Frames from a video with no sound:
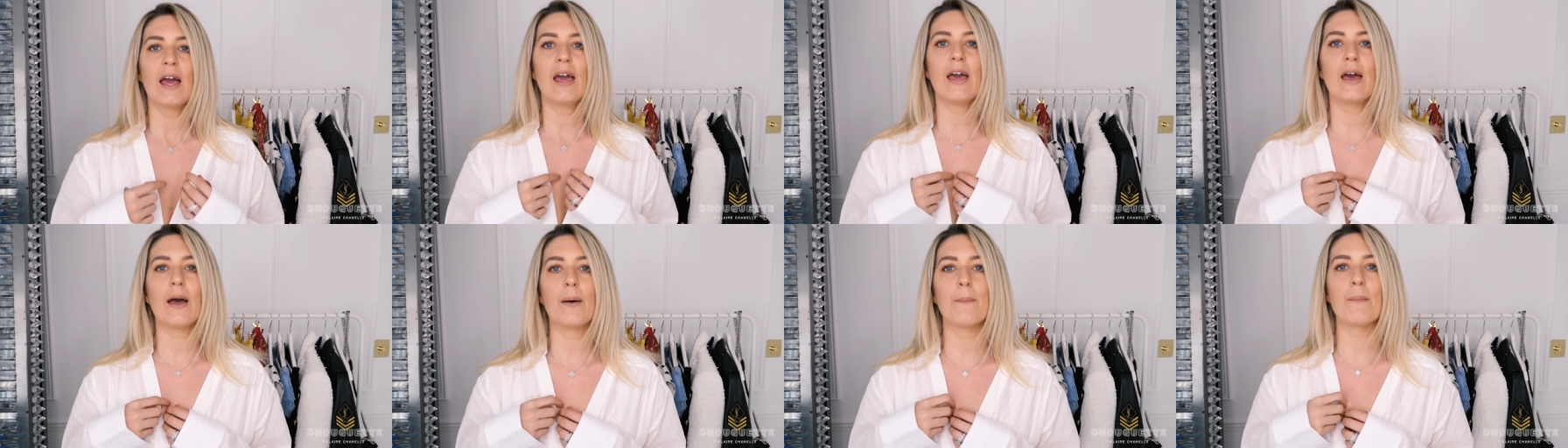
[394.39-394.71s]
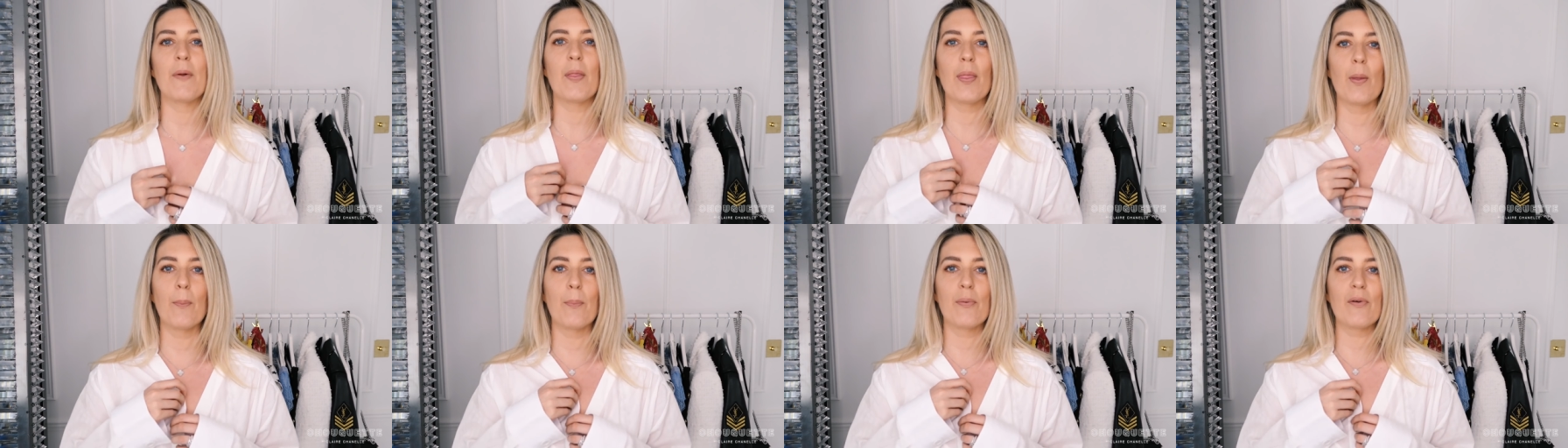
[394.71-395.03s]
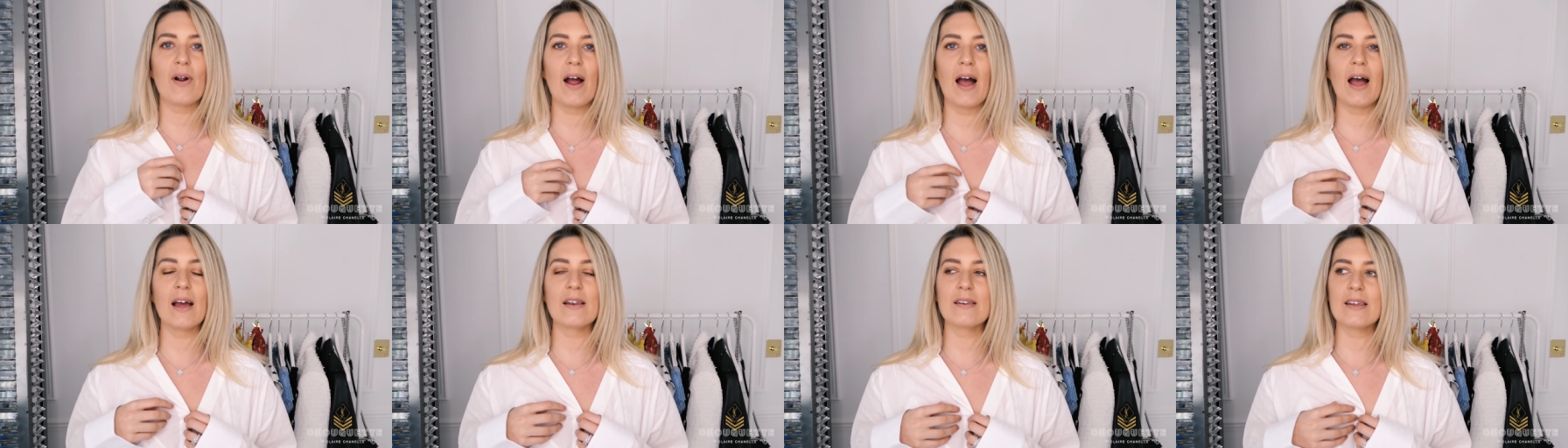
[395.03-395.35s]
Um, the
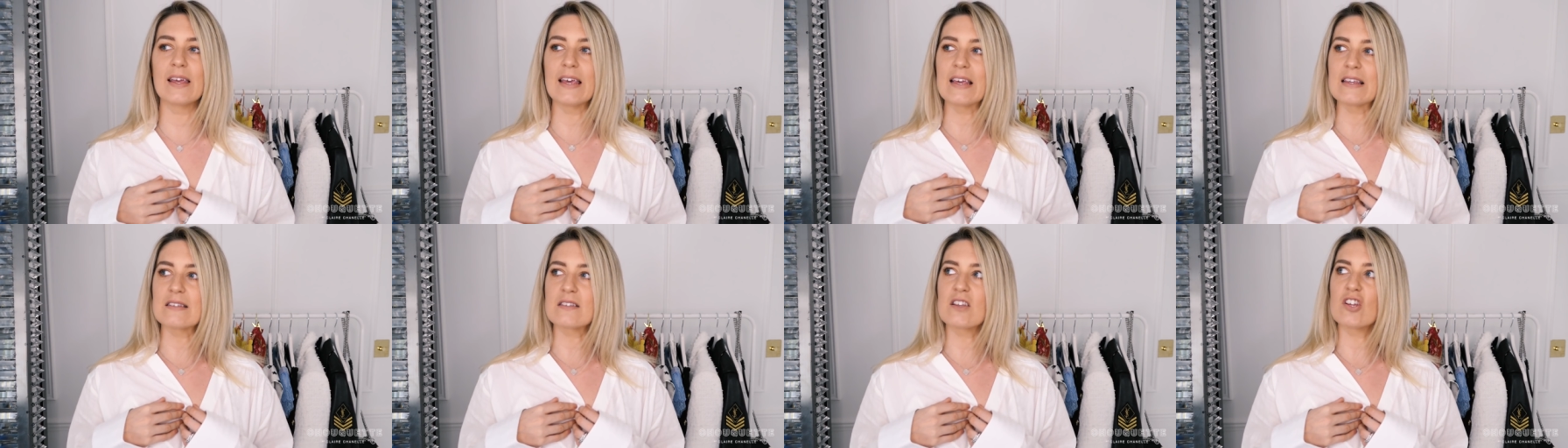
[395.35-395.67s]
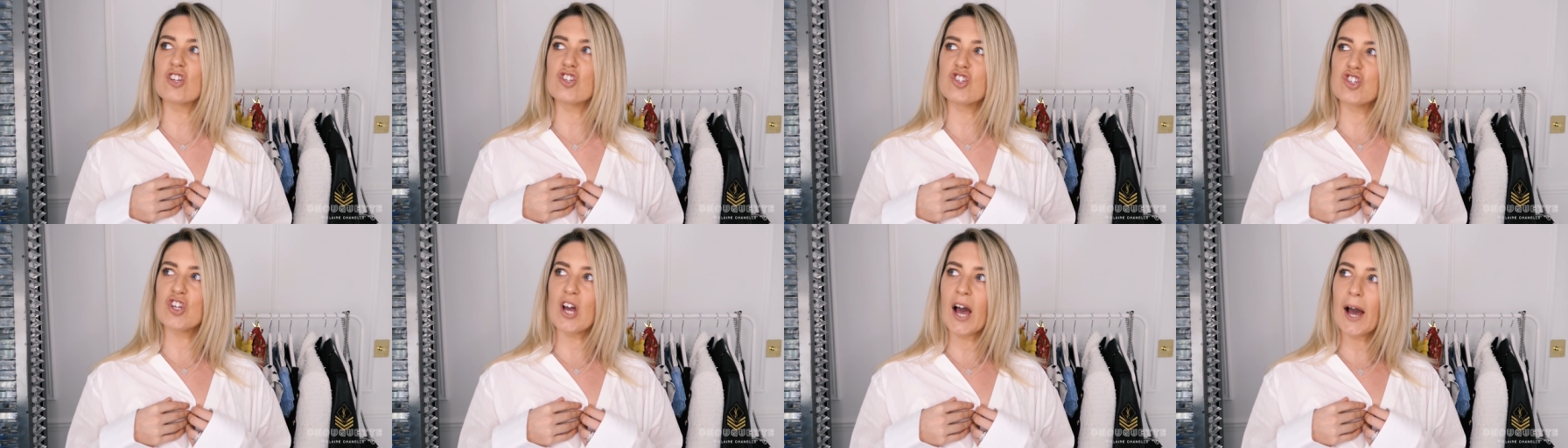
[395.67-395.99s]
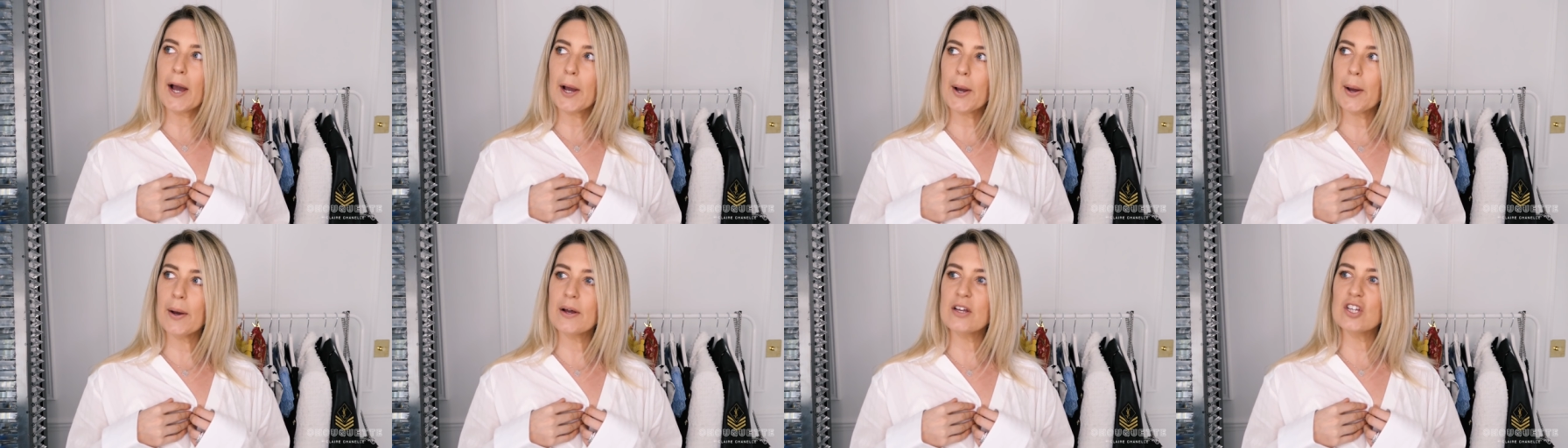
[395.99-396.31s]
brand is
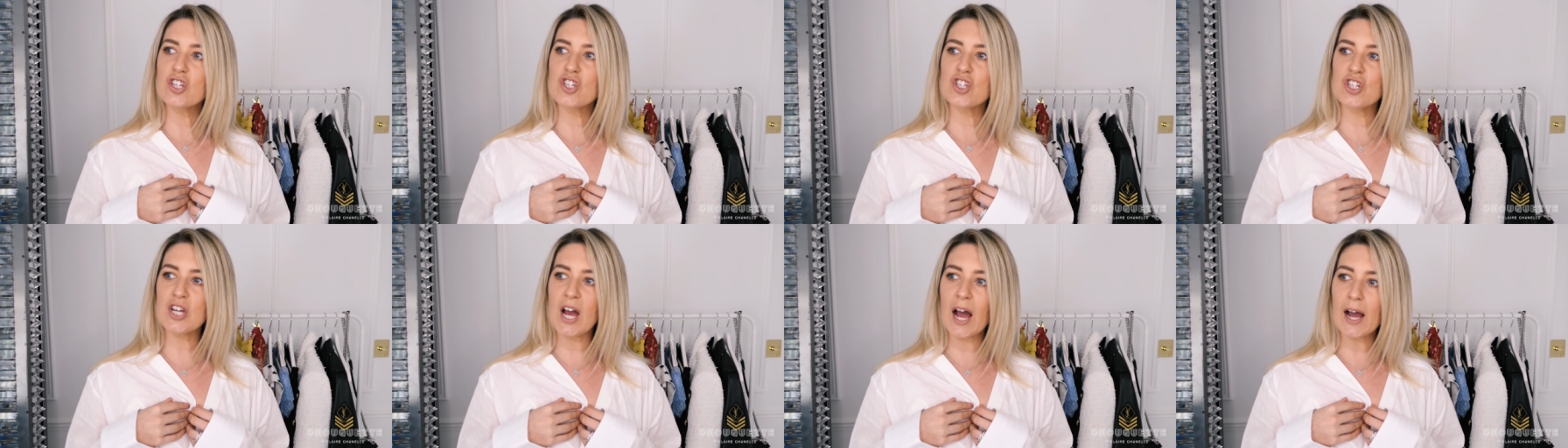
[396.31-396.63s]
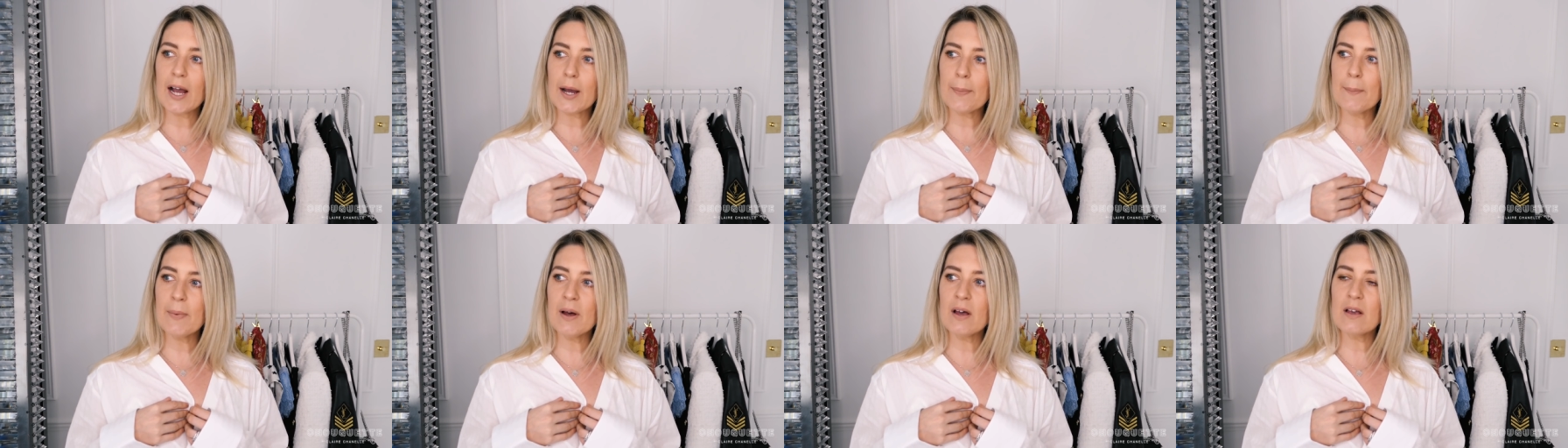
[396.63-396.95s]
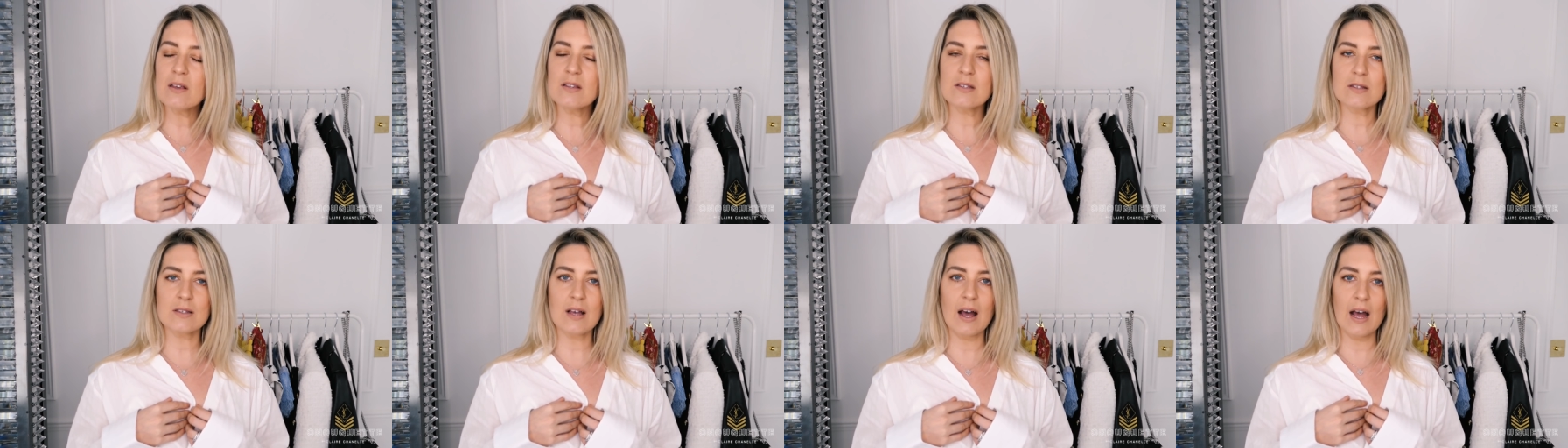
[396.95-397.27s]
Jack
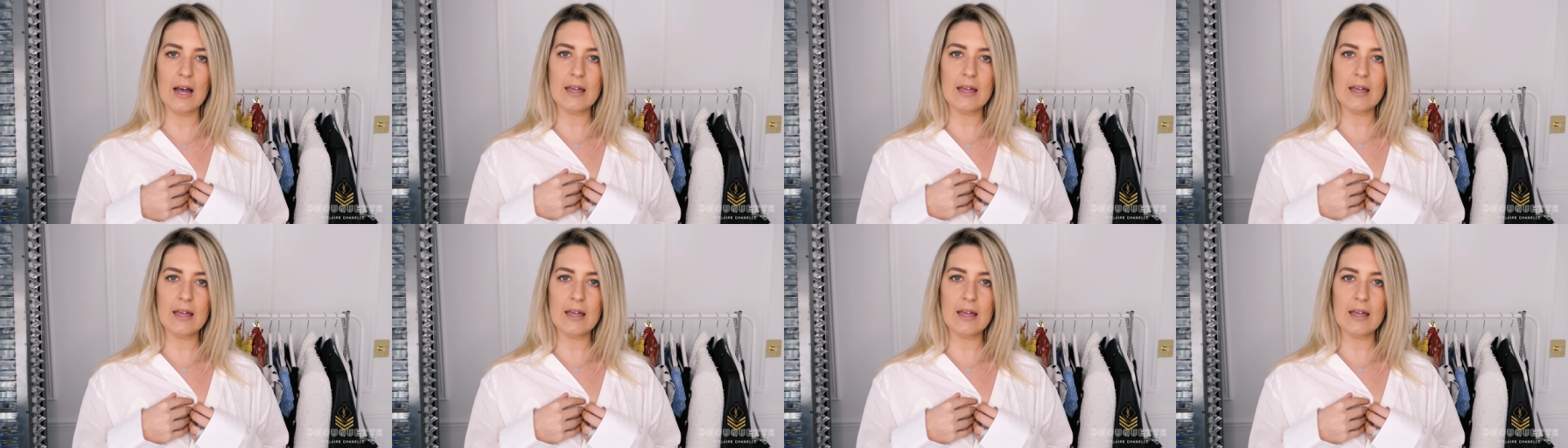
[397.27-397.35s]
Jacquemus.